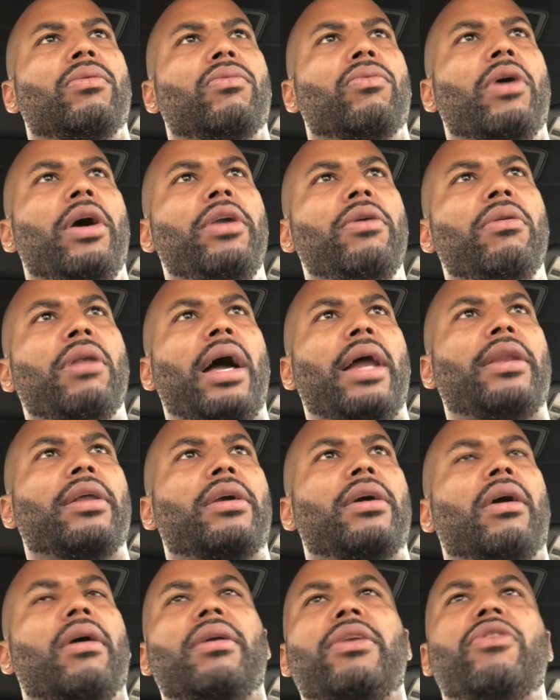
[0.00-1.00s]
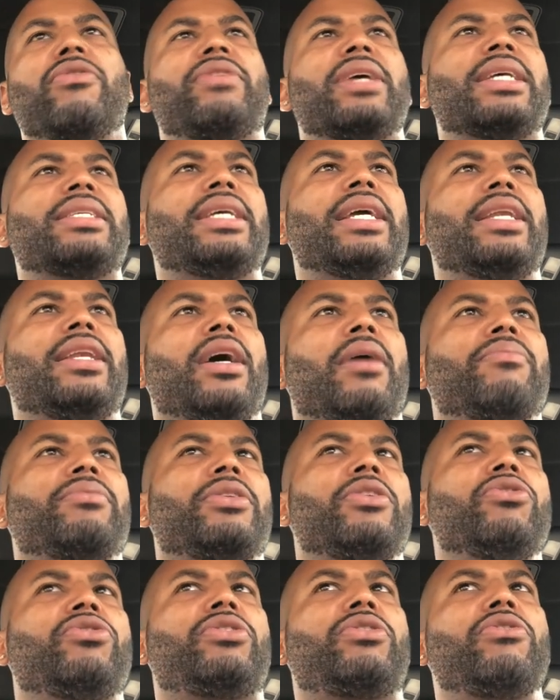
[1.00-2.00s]
Where you like to go? You just end up,
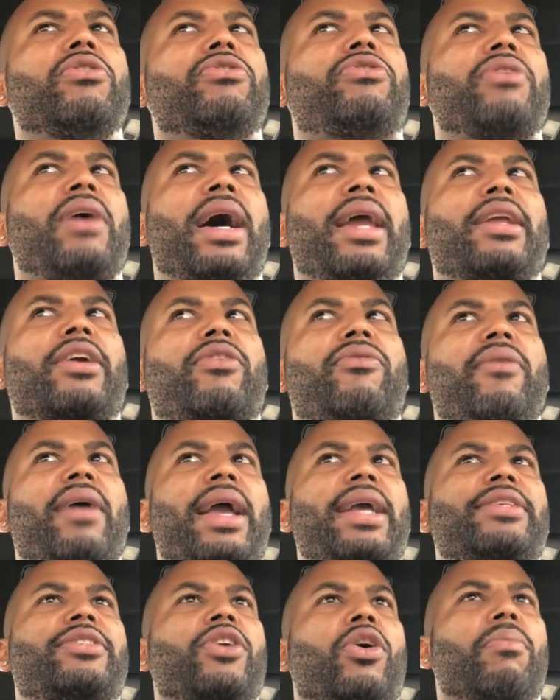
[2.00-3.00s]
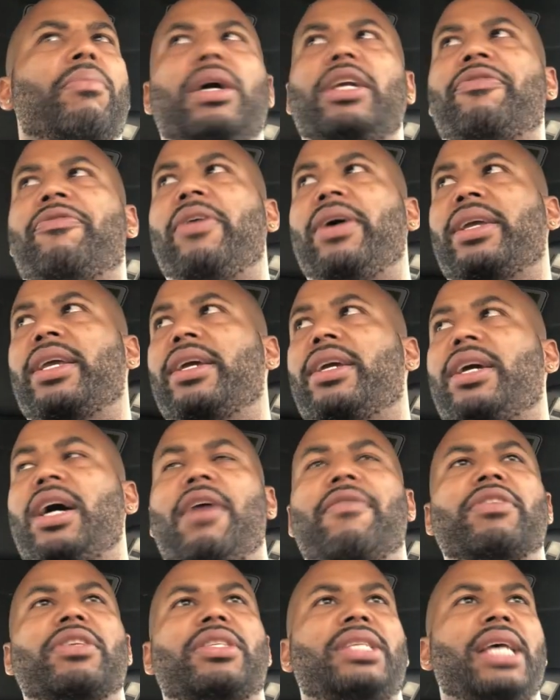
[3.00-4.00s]
you trying to create so much fucking
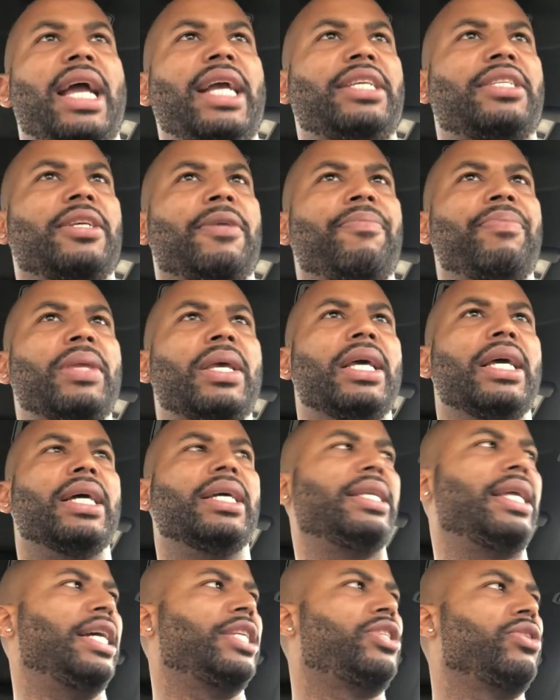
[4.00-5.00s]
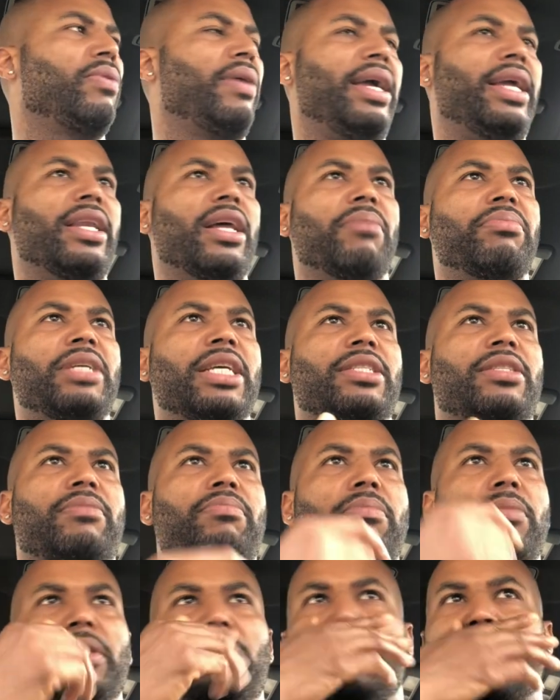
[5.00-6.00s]
conversation that you end up just
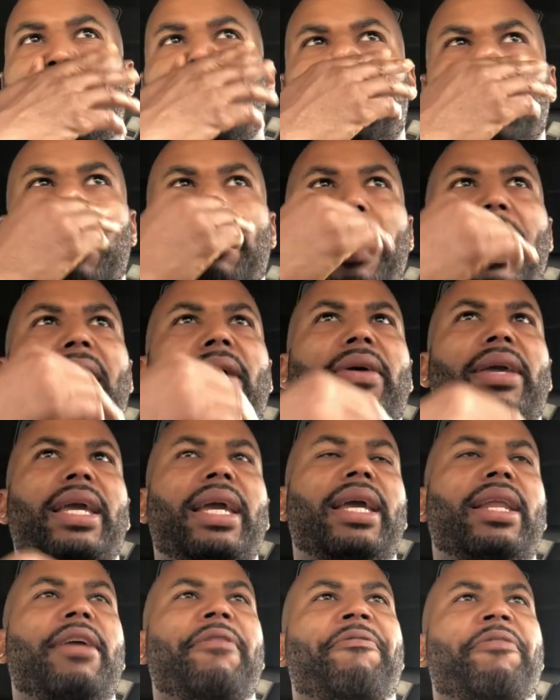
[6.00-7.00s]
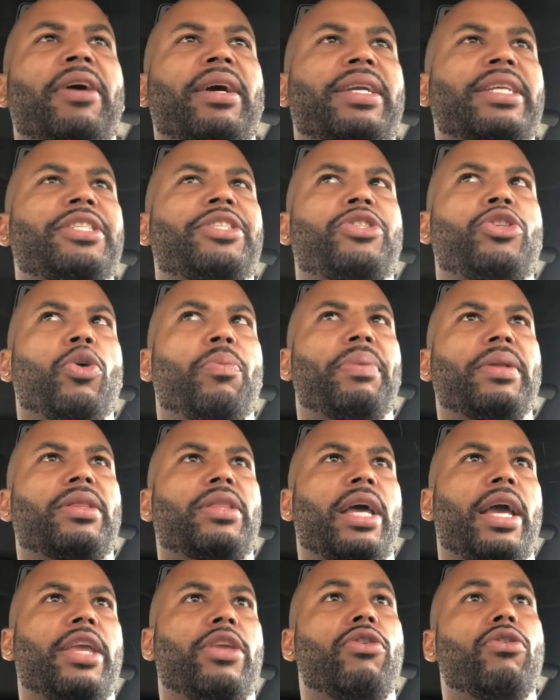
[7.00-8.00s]
talking about any fucking stupid
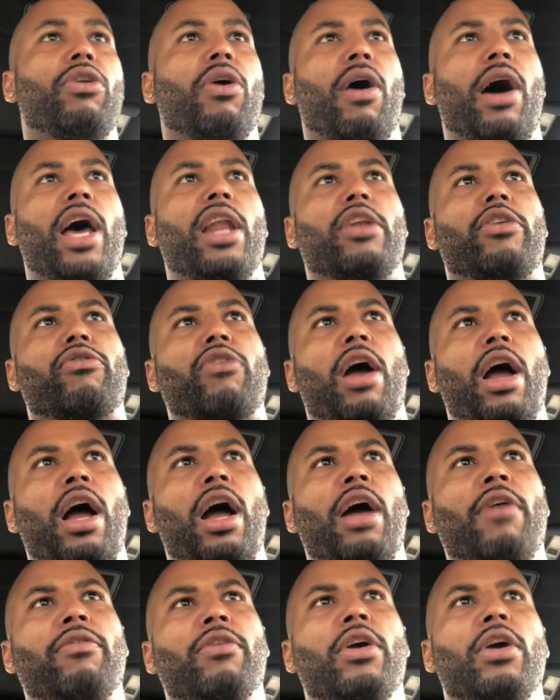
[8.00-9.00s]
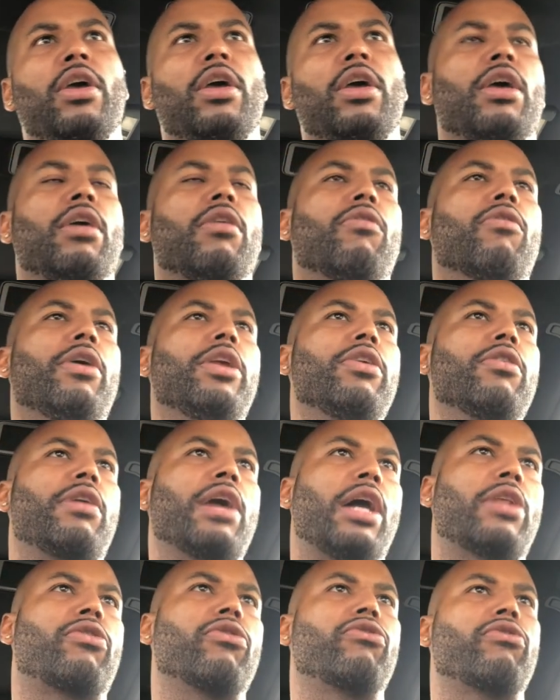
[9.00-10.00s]
thing. You know how to drive? When you
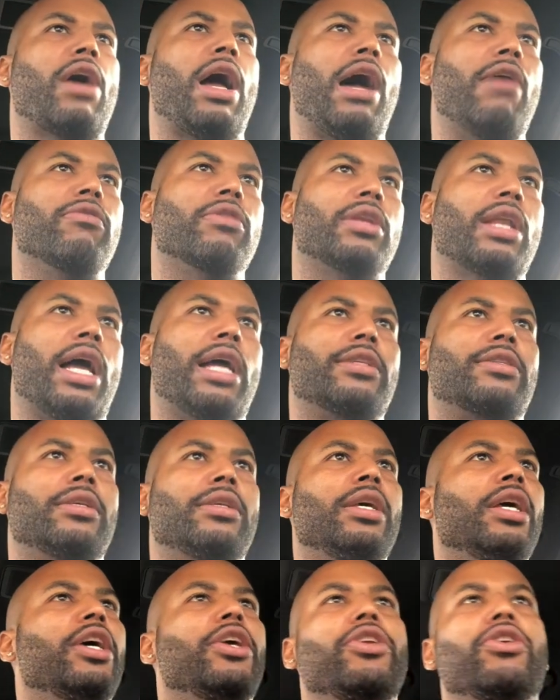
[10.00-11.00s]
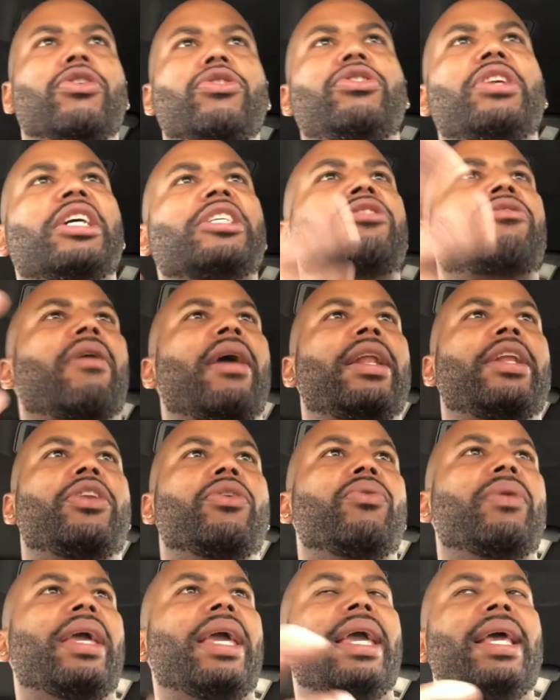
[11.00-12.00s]
got your driver's license? You just trying to
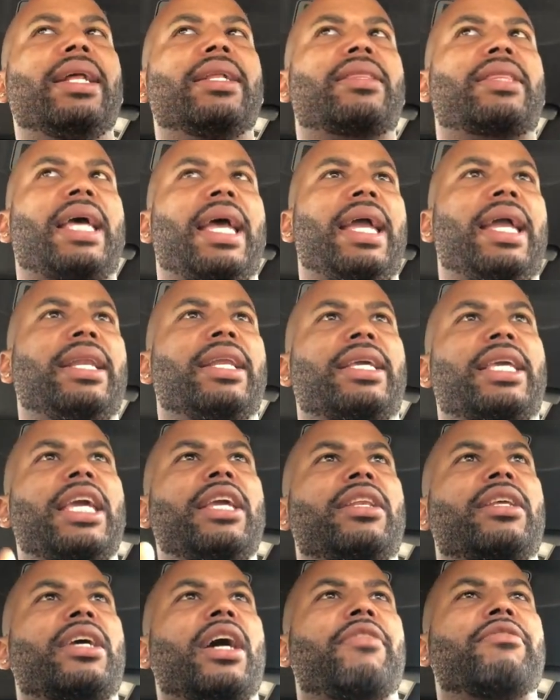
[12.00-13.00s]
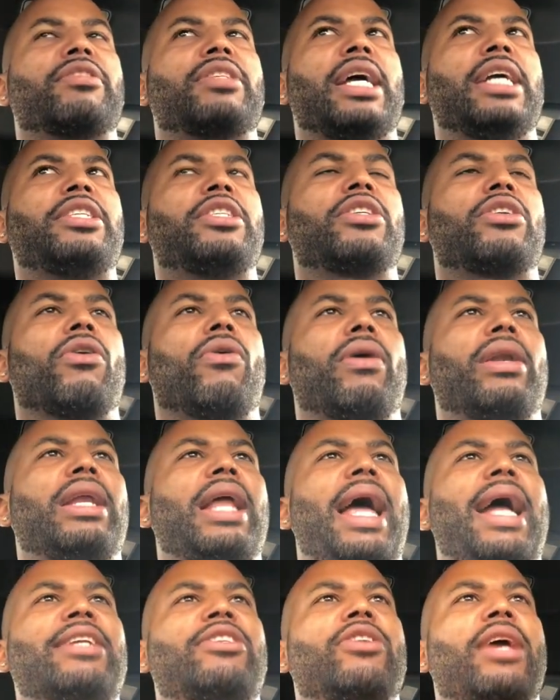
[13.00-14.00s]
do anything to keep the conversation going. In
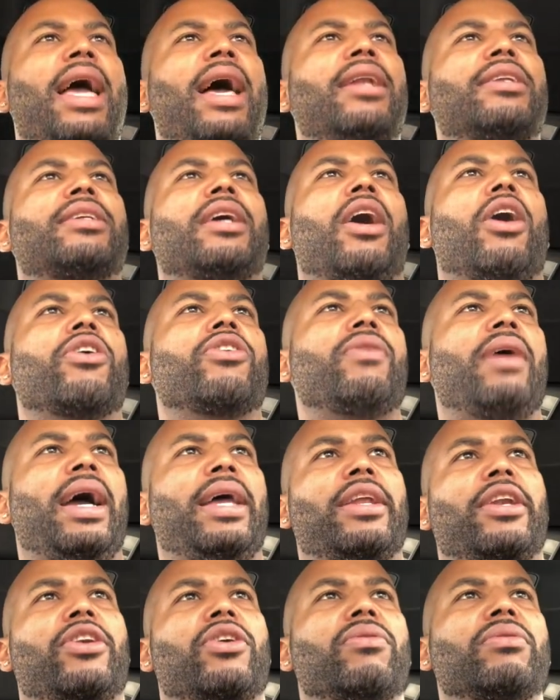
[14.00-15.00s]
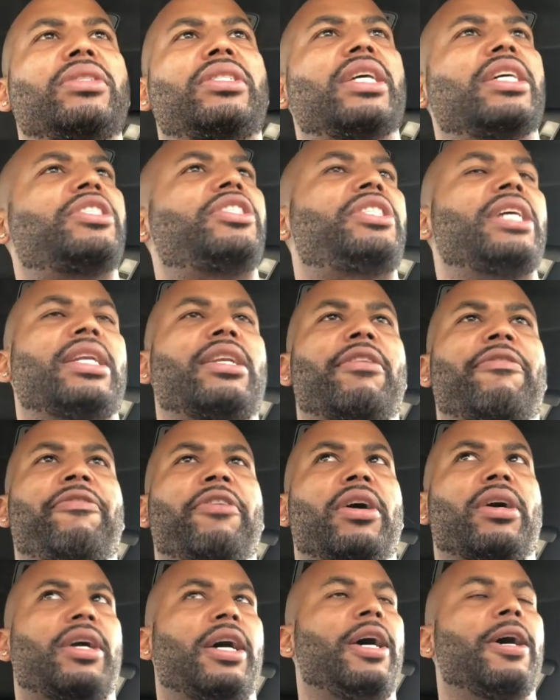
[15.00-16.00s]
actuality, all you had to do was just shut the
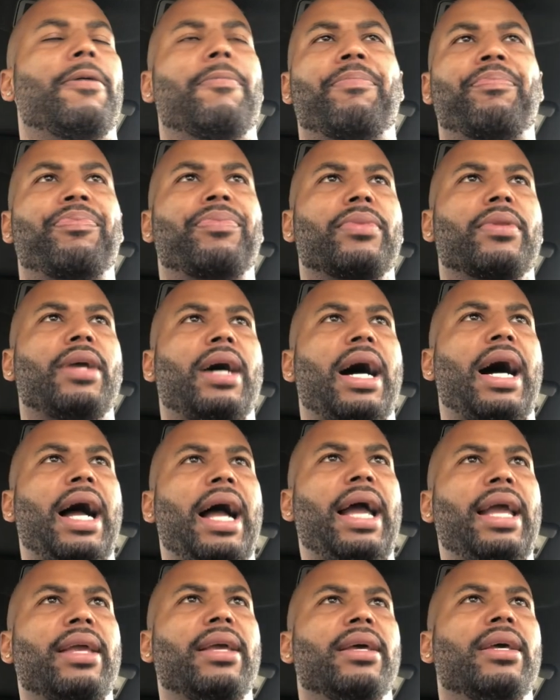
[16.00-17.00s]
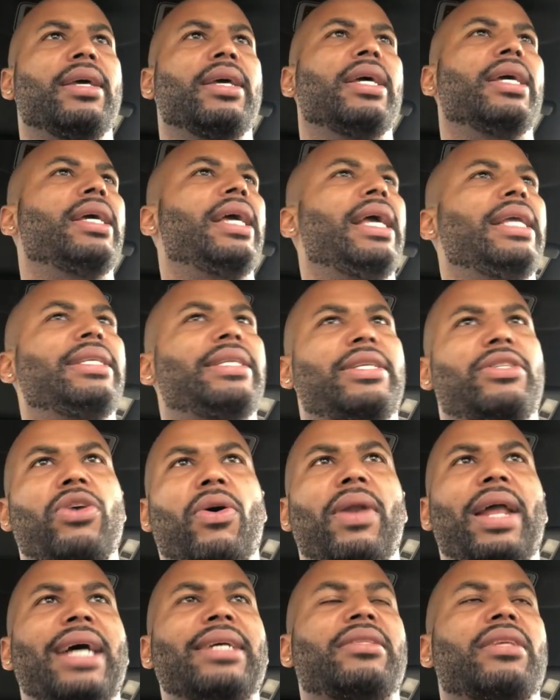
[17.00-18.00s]
fuck up. All right?
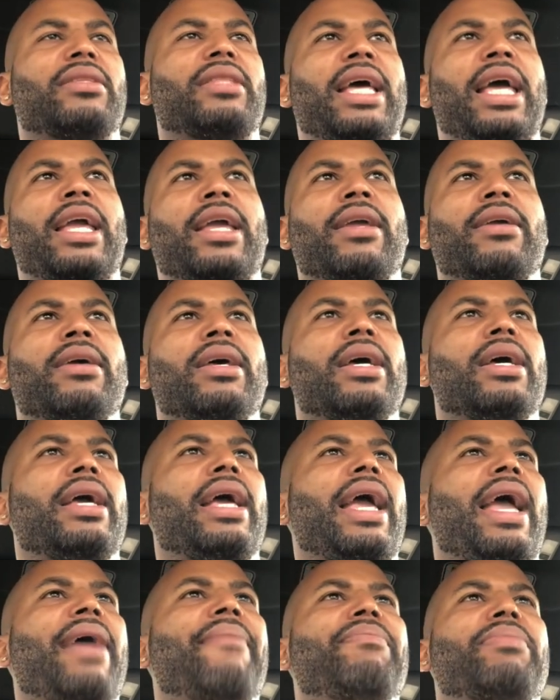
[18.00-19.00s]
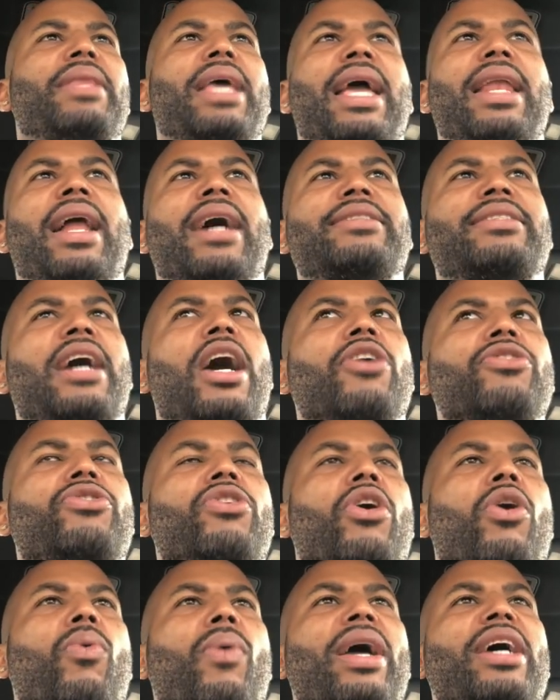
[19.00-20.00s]
So that's the thing. And that's
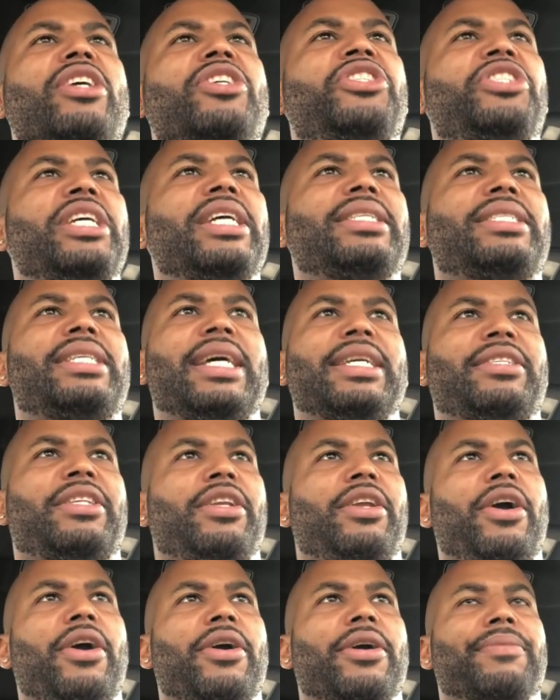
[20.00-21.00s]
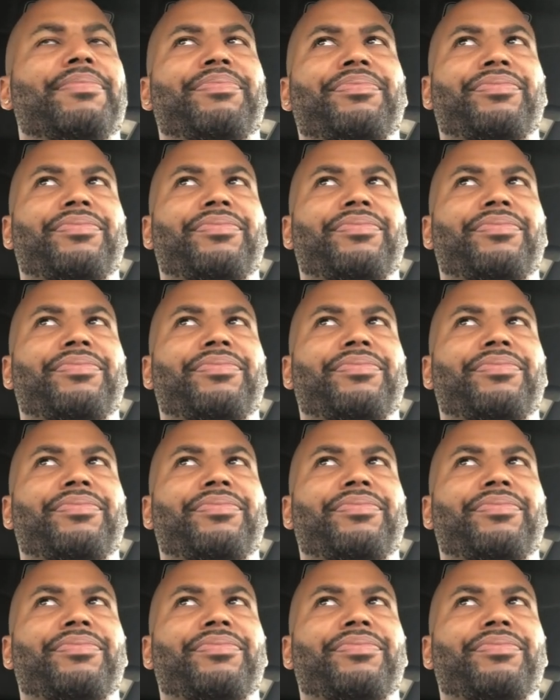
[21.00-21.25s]
also a way of shit testing her.